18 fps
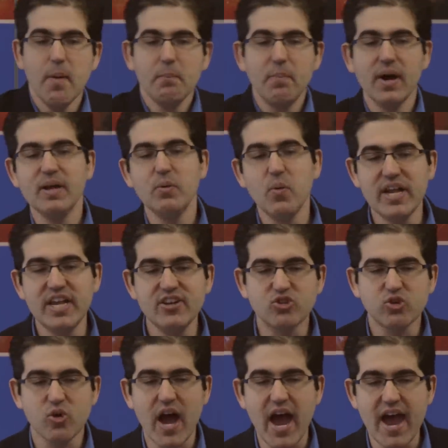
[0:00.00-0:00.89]
But he, he
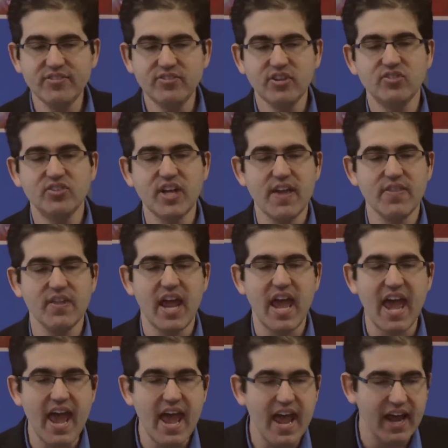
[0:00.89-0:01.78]
tries to say that
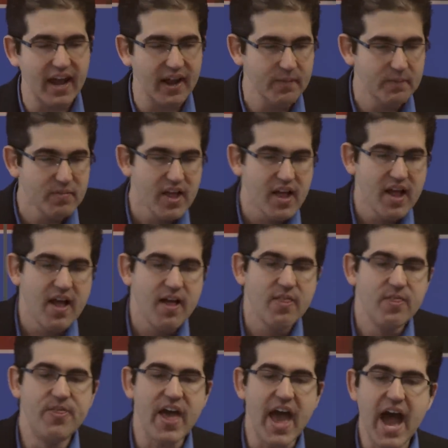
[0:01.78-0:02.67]
A,
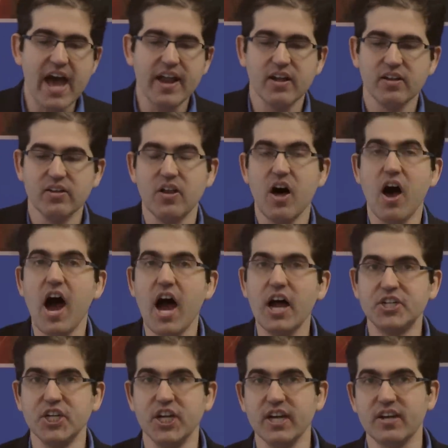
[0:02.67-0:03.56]
that
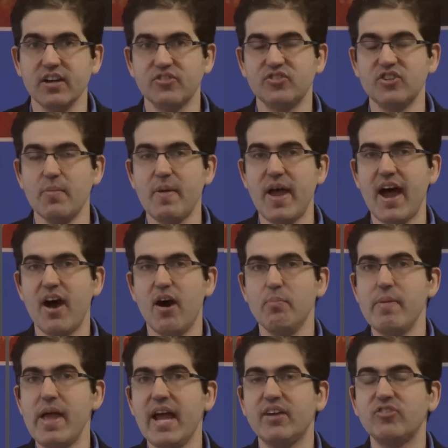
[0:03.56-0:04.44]
logic somehow
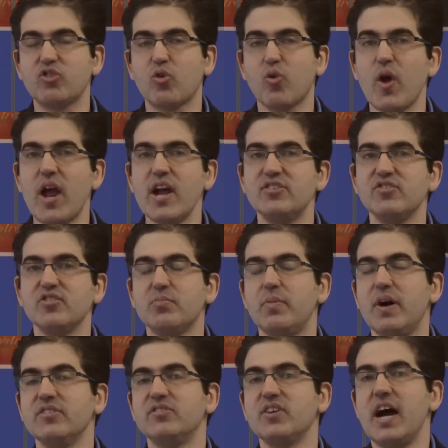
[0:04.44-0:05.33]
makes creationism
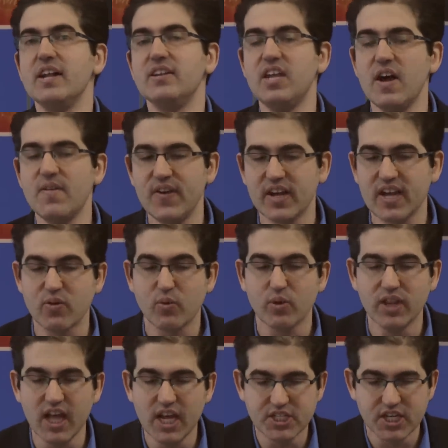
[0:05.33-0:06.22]
unscientific and
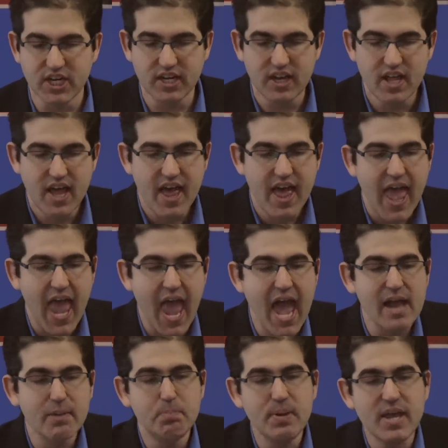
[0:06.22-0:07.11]
religion,
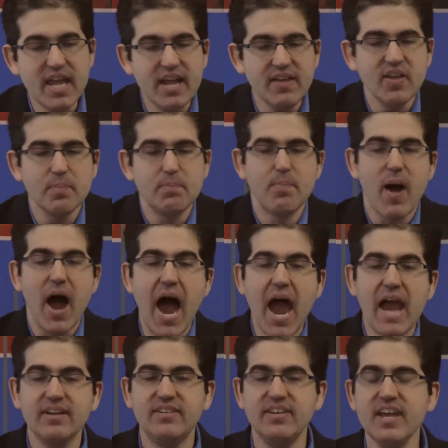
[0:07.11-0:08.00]
and B, that
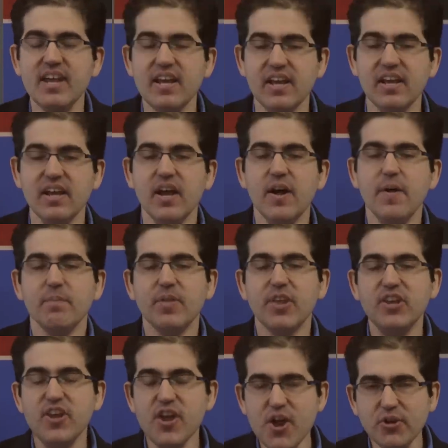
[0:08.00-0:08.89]
ID
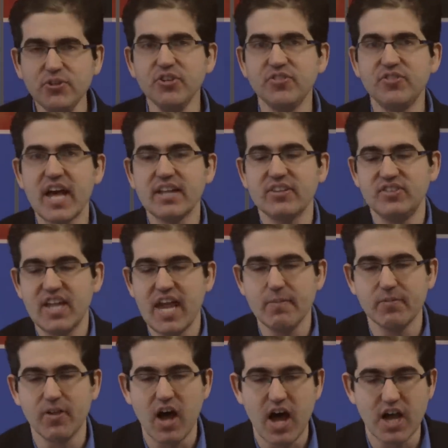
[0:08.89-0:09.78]
uses that
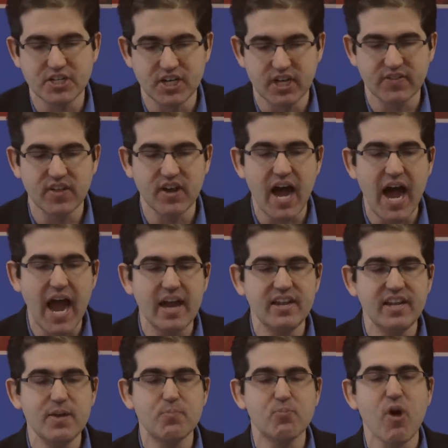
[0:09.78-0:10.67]
same logic, that
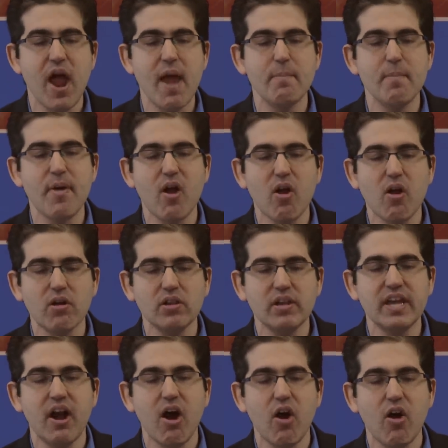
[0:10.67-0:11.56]
ID
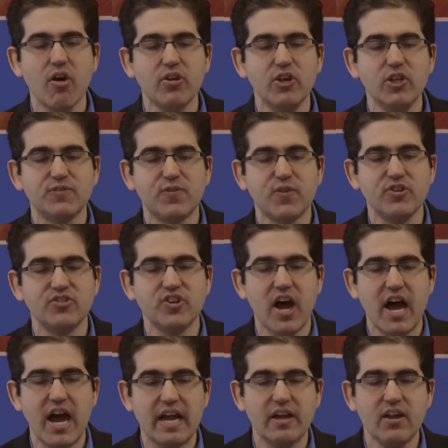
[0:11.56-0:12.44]
primarily argues for
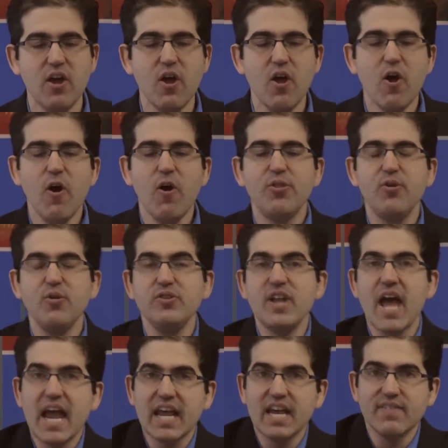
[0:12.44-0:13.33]
design through
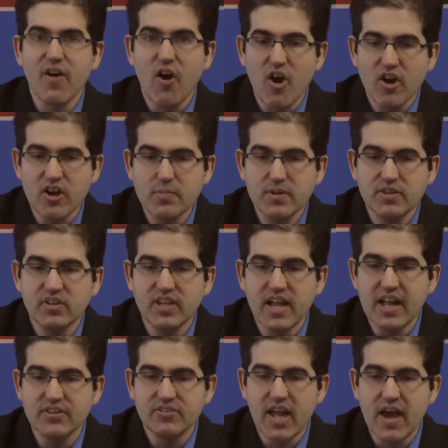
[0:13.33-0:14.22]
negative arguments
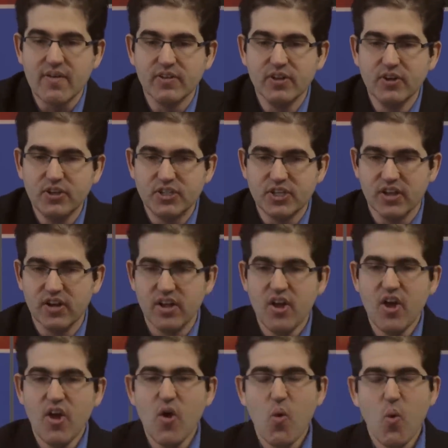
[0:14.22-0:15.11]
against evolution.
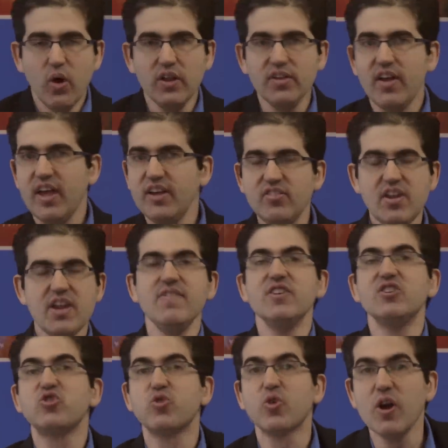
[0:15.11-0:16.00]
Well, is it
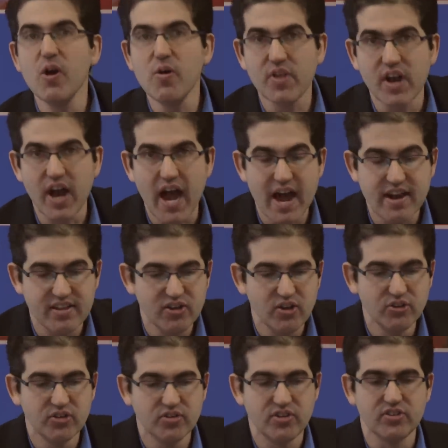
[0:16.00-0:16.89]
even true that ID
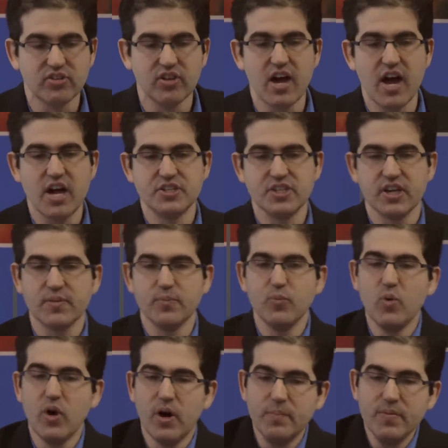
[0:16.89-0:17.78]
uses this logic?
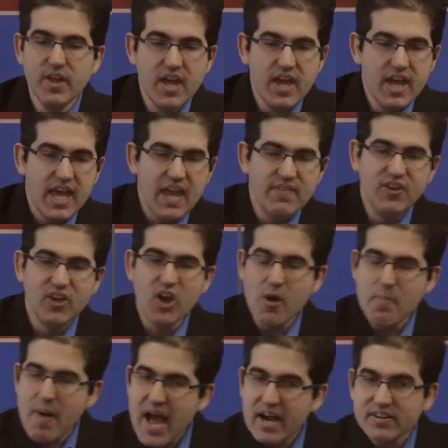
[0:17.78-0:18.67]
Well, if you go
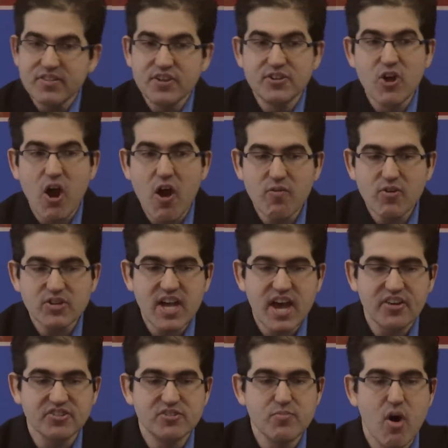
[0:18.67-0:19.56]
back to the Dover
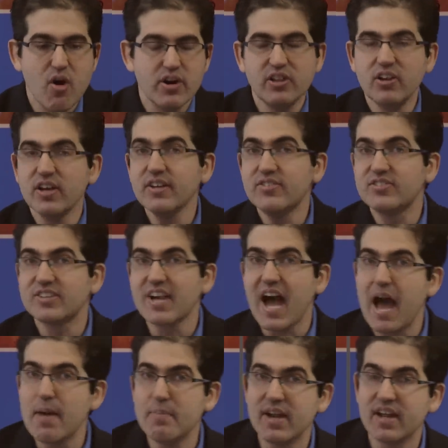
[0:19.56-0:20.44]
testimony, look at
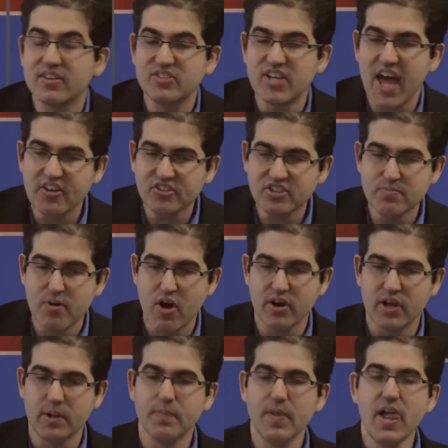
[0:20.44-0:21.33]
Scott Minnich's
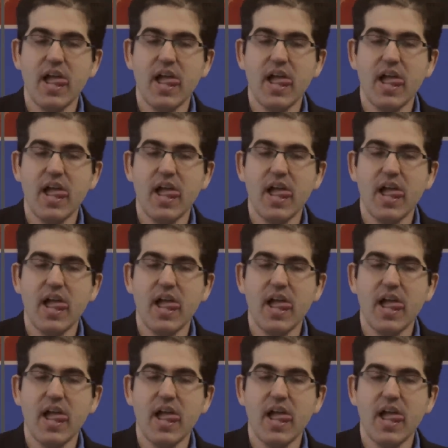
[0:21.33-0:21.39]
testimony.